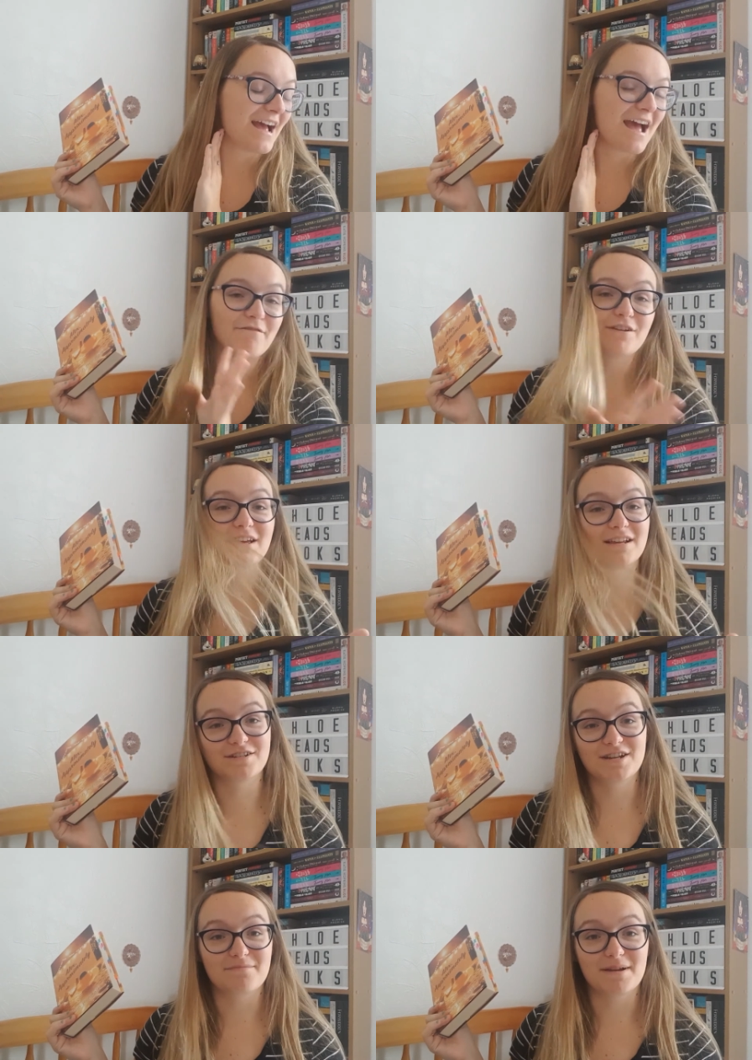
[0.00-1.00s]
Everything
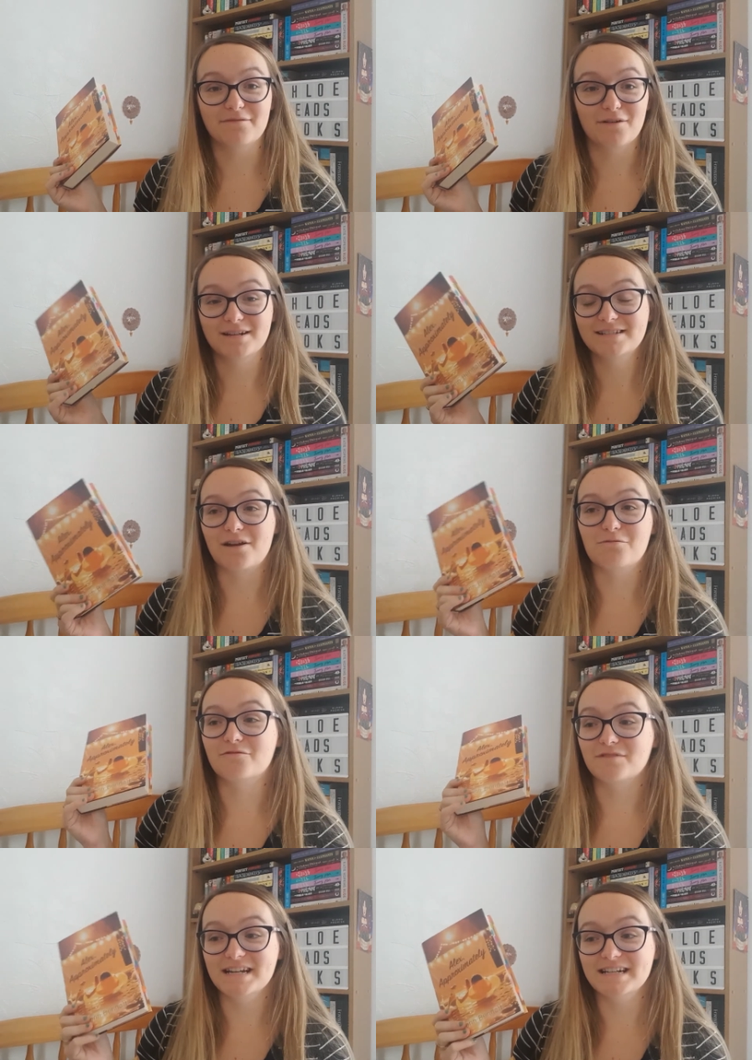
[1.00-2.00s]
Jen Bennett writes, I will
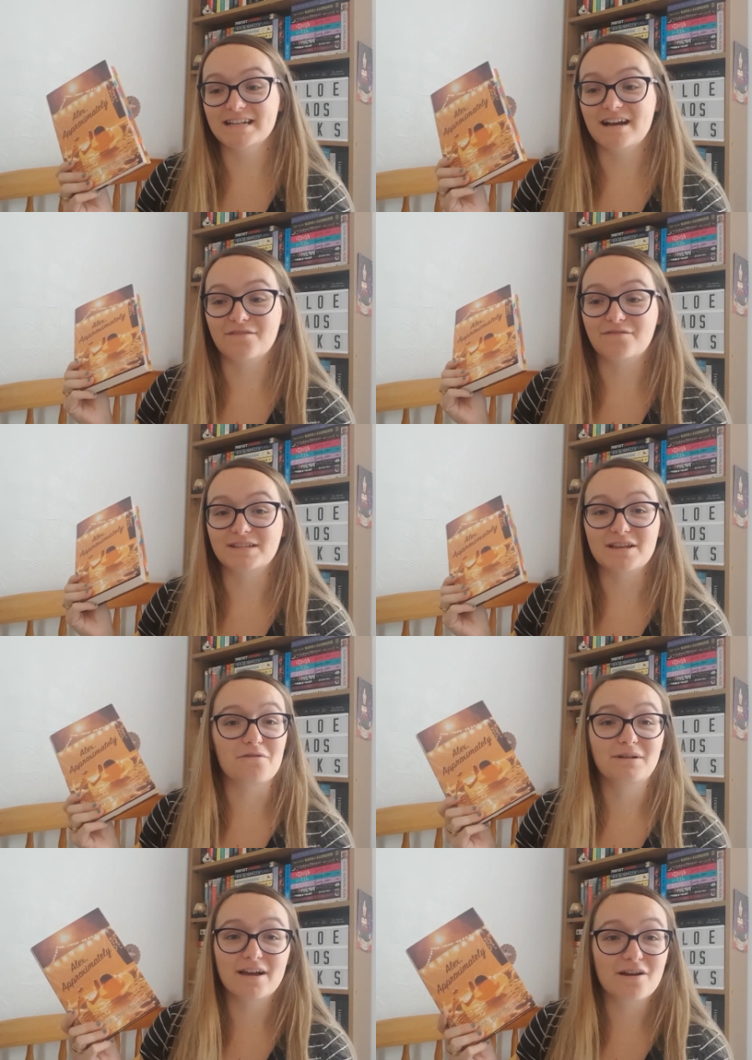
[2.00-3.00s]
read. I've, there's
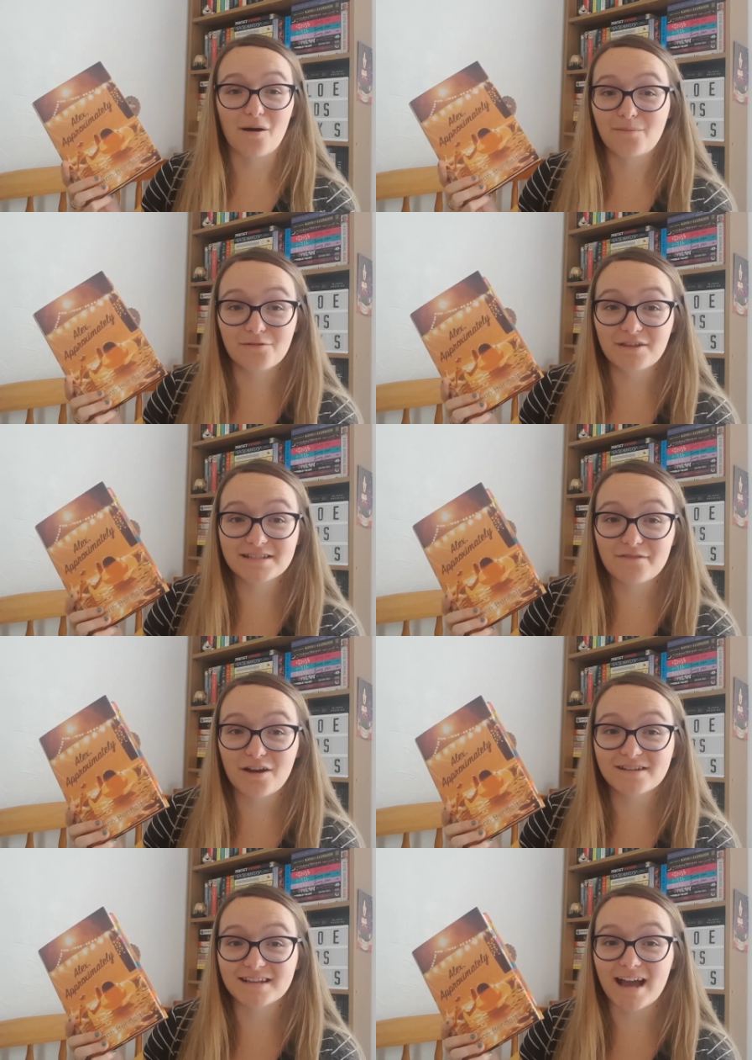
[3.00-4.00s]
only a couple things of
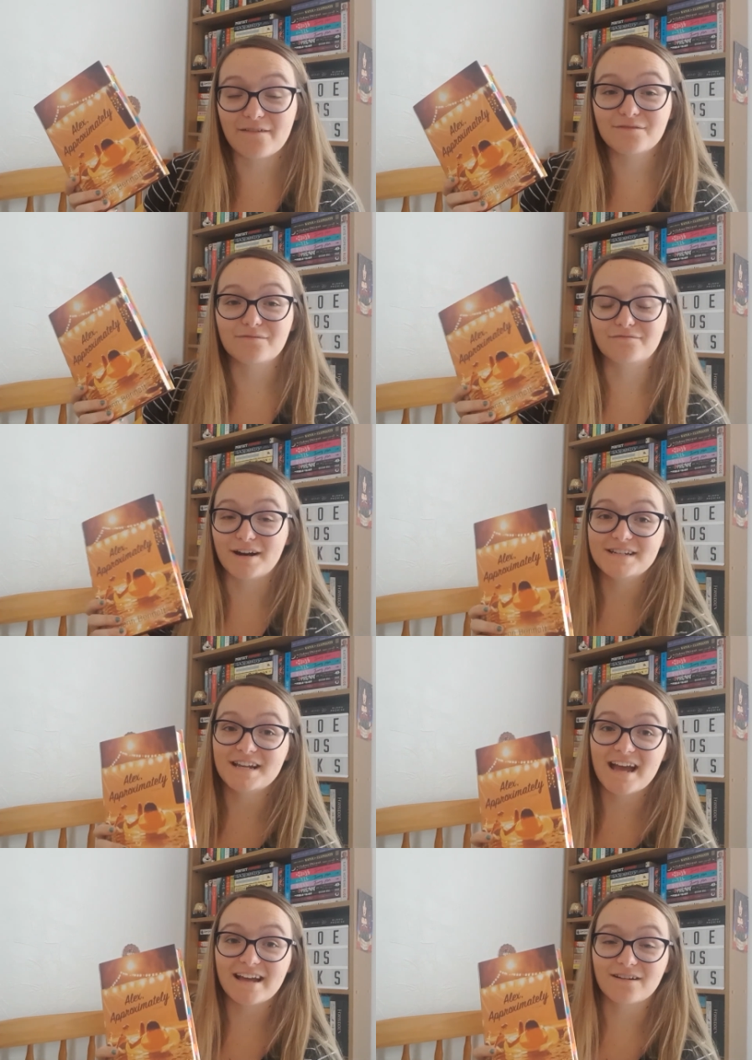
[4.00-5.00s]
hers I haven't read
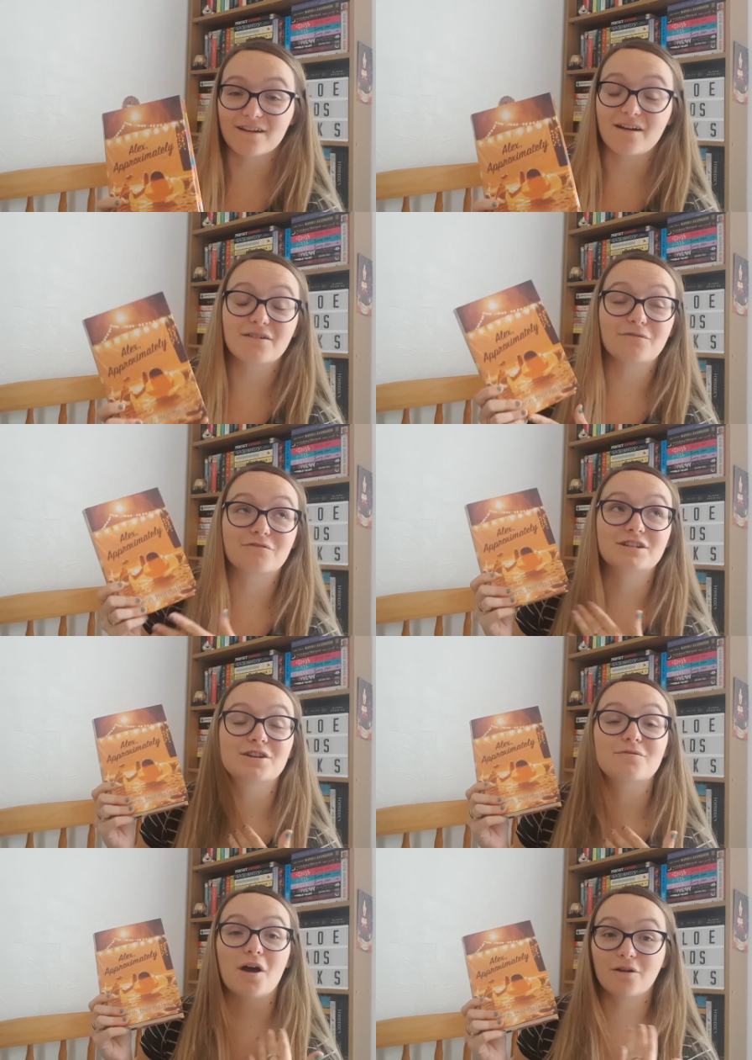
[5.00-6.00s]
yet, like I or I
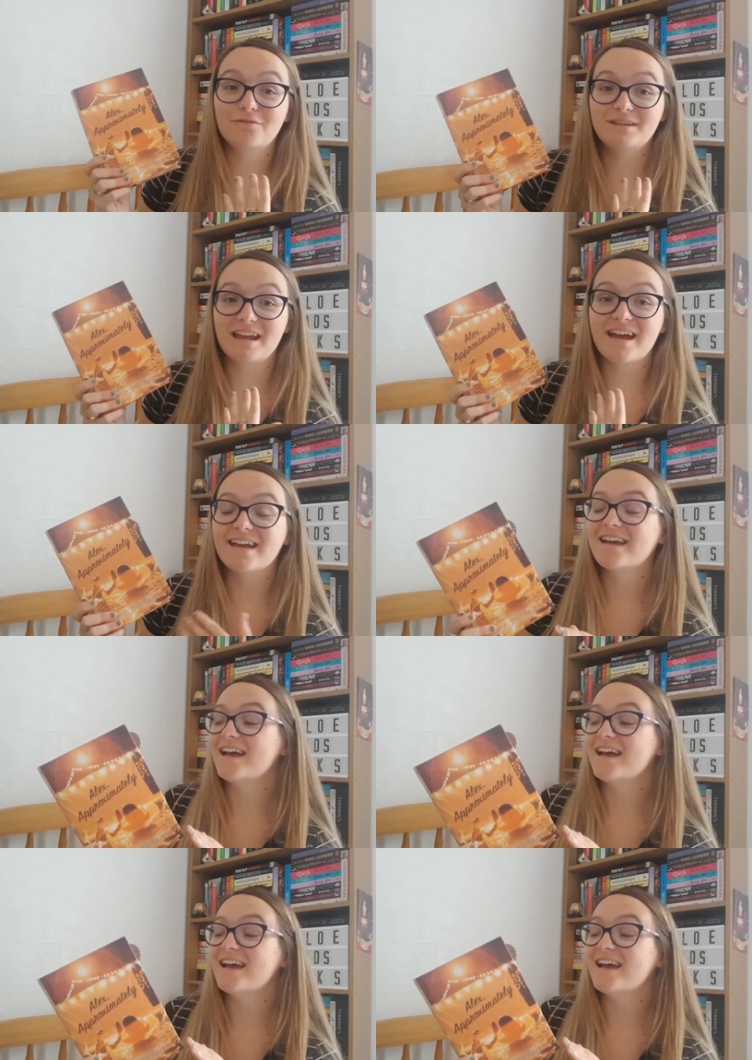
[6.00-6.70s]
don't own yet.